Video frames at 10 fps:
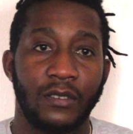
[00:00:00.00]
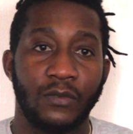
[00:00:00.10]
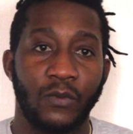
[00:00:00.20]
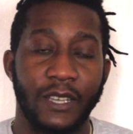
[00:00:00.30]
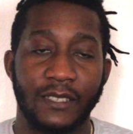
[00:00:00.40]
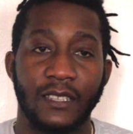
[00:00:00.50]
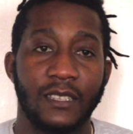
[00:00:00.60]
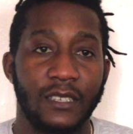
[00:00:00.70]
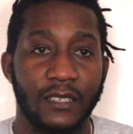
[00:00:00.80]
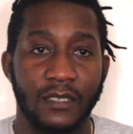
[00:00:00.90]
West
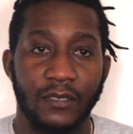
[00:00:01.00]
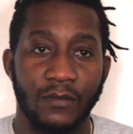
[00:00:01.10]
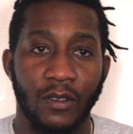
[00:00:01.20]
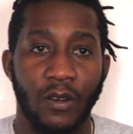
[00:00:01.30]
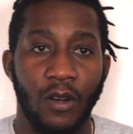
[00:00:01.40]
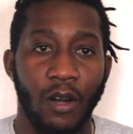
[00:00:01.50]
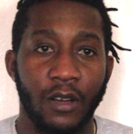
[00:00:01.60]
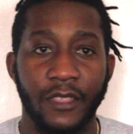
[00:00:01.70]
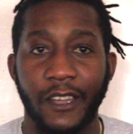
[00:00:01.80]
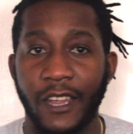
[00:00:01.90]
Indies
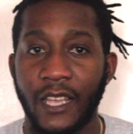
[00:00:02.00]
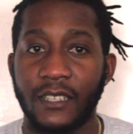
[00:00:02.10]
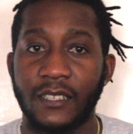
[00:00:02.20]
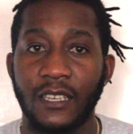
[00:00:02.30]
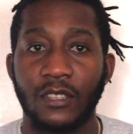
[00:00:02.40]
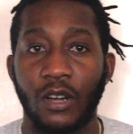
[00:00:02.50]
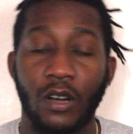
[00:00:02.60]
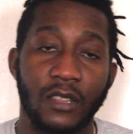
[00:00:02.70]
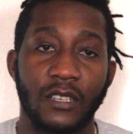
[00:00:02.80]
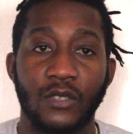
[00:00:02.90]
under 18 or
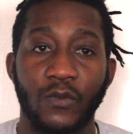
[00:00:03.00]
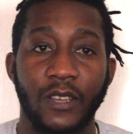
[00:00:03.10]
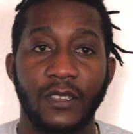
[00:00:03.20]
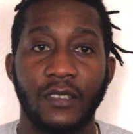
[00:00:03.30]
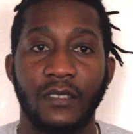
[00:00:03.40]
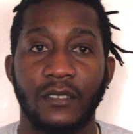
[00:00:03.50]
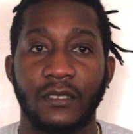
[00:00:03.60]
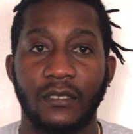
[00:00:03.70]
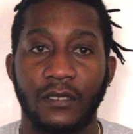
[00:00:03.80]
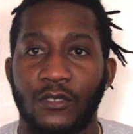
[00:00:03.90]
under 20.
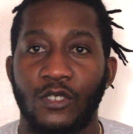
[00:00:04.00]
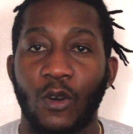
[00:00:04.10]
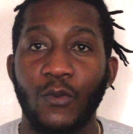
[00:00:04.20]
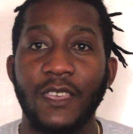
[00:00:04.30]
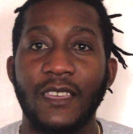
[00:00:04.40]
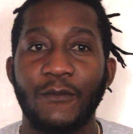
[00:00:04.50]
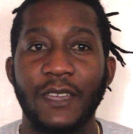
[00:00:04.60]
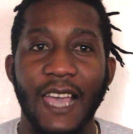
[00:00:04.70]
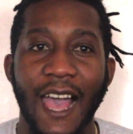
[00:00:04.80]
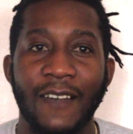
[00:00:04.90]
So we,
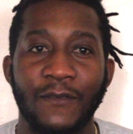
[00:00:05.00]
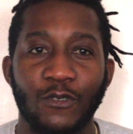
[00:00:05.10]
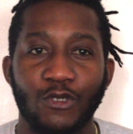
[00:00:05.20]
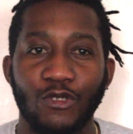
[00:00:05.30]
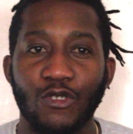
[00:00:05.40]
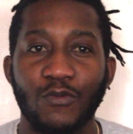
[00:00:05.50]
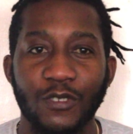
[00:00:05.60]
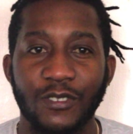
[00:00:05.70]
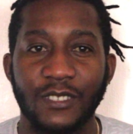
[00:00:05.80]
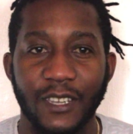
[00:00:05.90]
we have
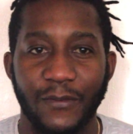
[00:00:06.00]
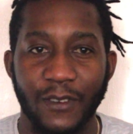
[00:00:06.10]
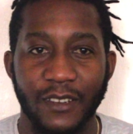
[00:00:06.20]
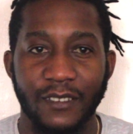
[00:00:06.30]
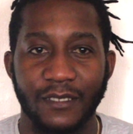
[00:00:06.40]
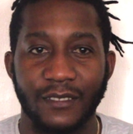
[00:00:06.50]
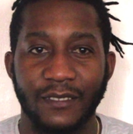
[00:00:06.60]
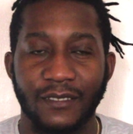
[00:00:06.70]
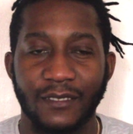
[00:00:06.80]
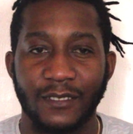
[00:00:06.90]
numerous different
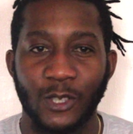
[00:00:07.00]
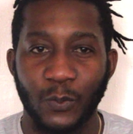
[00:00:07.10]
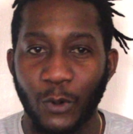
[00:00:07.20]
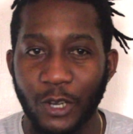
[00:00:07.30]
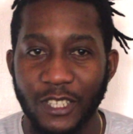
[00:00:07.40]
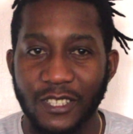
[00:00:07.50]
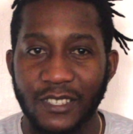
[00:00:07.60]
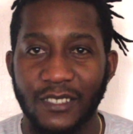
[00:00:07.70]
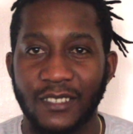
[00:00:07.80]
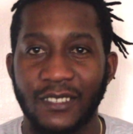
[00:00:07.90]

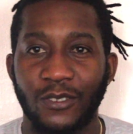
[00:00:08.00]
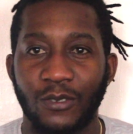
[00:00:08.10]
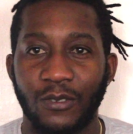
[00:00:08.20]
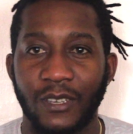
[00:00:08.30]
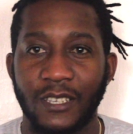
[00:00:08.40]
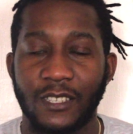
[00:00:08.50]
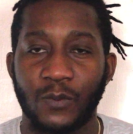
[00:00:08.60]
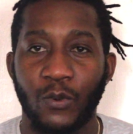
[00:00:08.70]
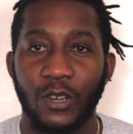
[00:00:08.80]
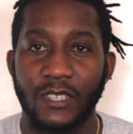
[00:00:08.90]
sports, you know, is
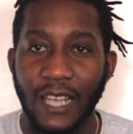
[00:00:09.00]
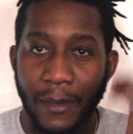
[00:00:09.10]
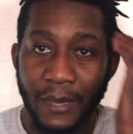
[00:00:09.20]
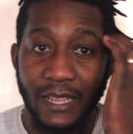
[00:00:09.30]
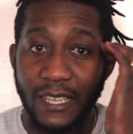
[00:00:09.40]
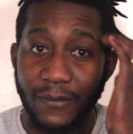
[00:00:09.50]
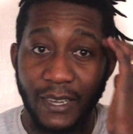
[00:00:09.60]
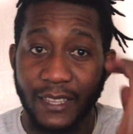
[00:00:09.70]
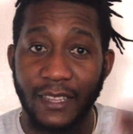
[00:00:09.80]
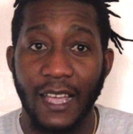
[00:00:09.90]
sports. I believe
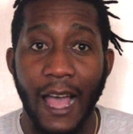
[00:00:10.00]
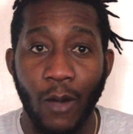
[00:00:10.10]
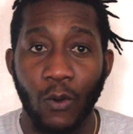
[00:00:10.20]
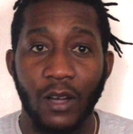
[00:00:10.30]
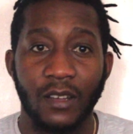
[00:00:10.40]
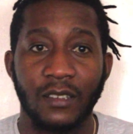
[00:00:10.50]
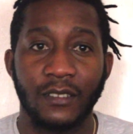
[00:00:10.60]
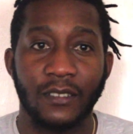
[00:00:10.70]
in our